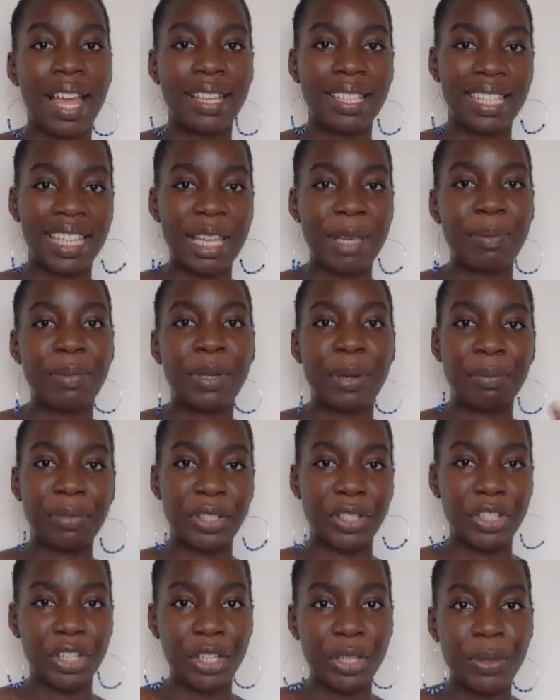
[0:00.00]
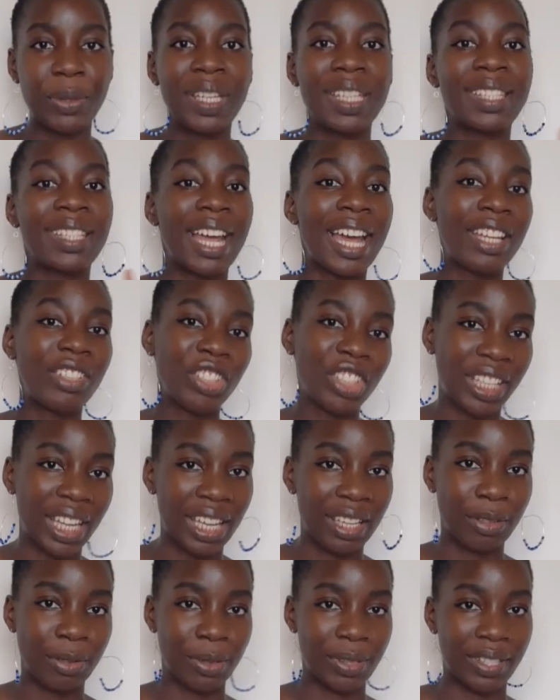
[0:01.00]
Tip number two is
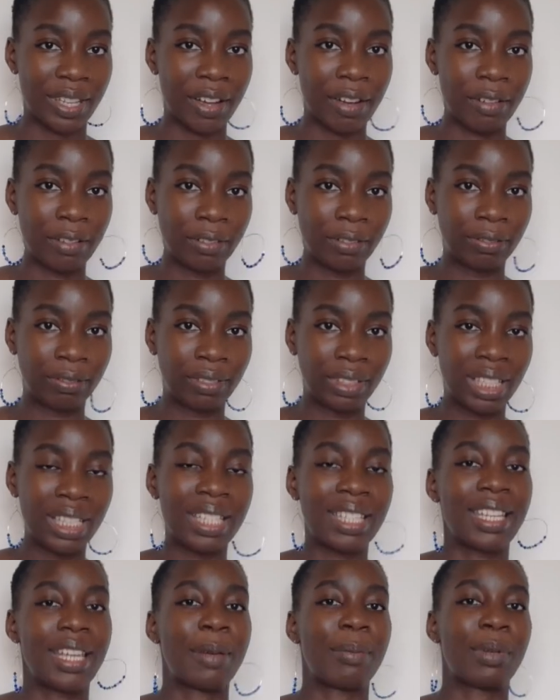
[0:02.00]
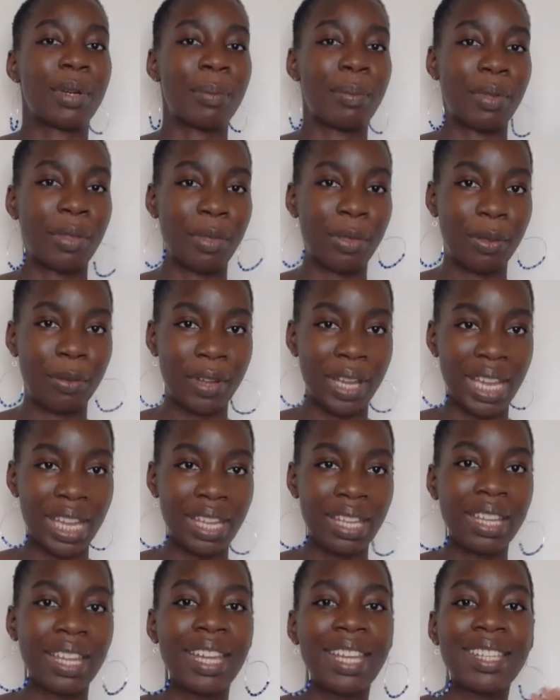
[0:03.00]
educate yourself. Tip number
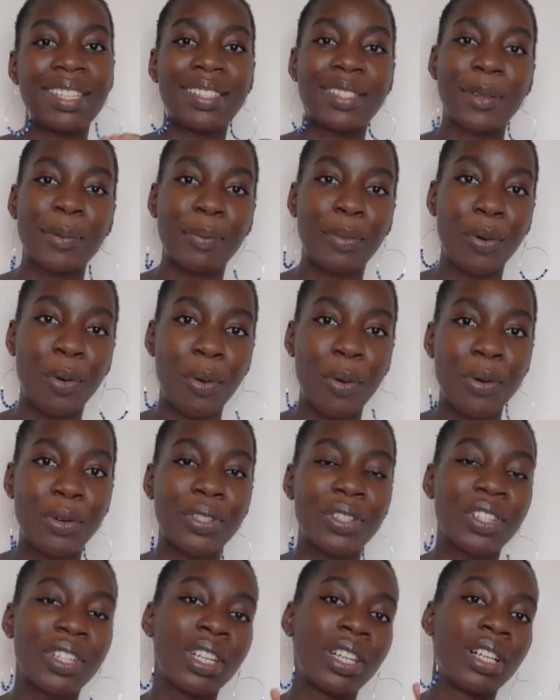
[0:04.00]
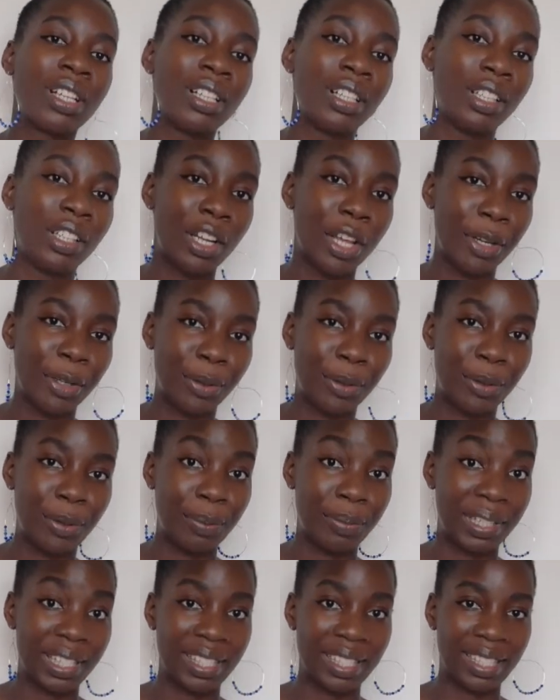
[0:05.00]
three is support
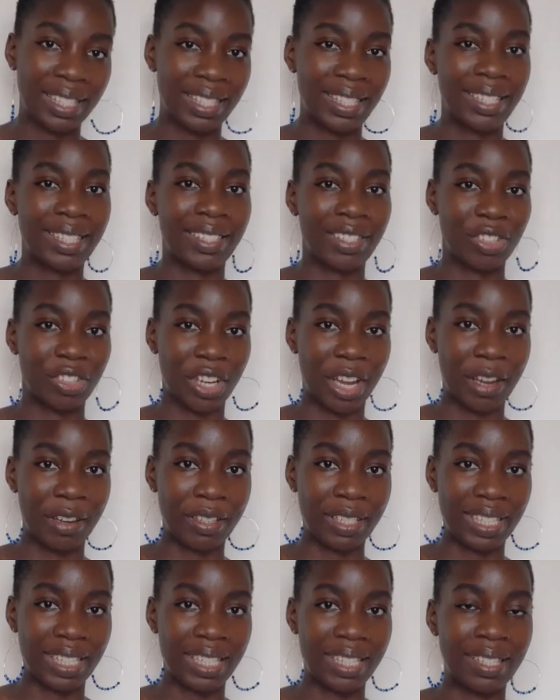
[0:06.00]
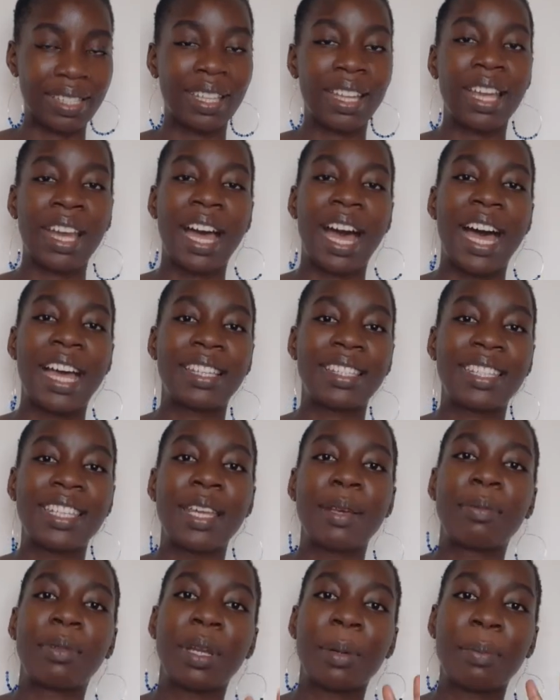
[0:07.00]
local businesses and charities. And
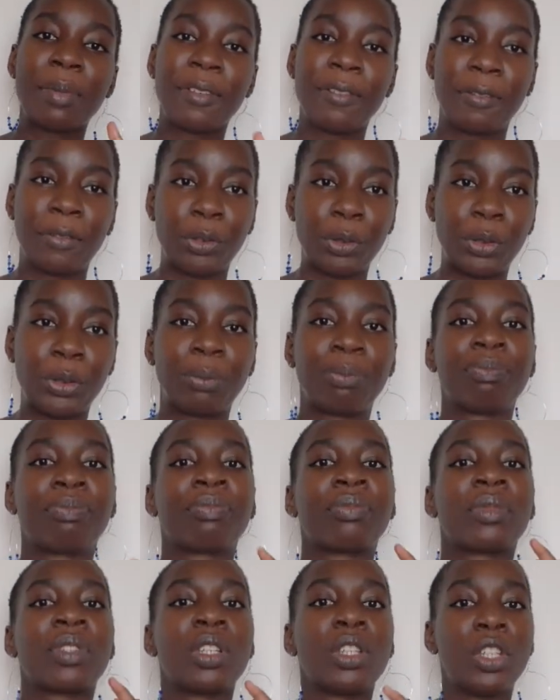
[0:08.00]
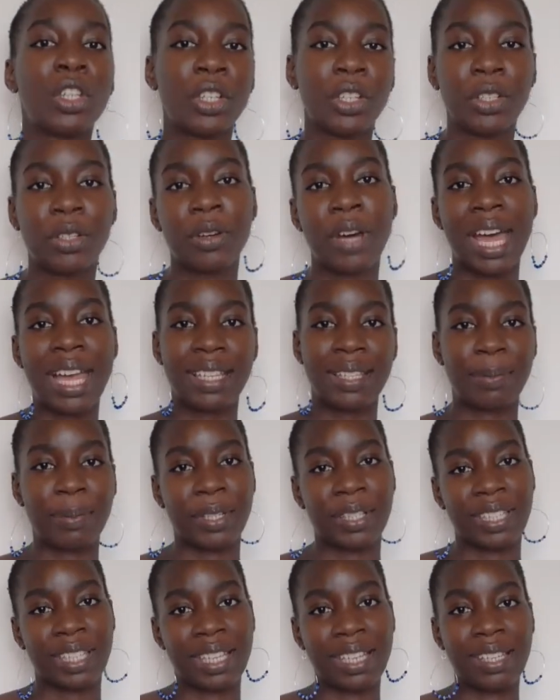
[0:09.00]
tip number four, look at your
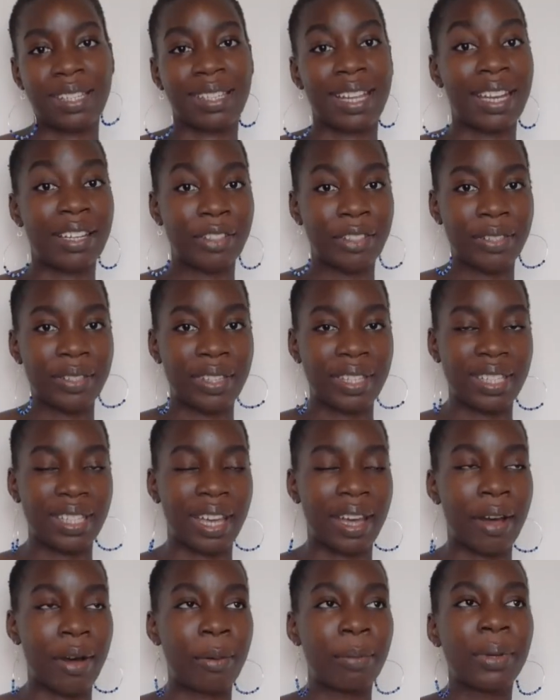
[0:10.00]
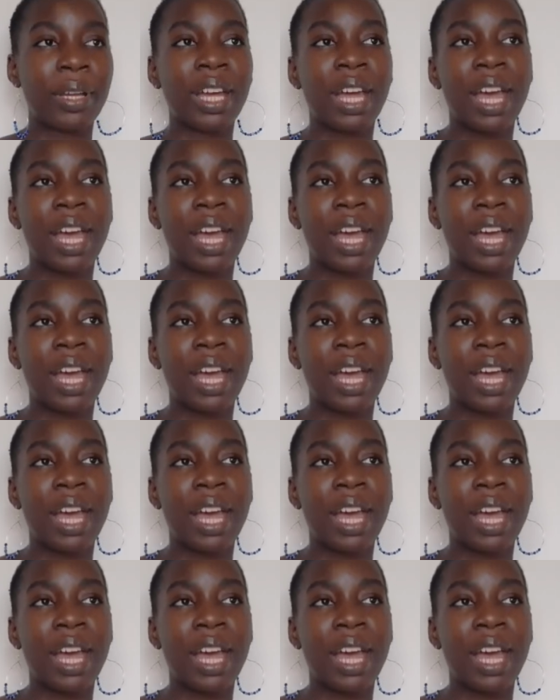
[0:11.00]
expertise and use it to help.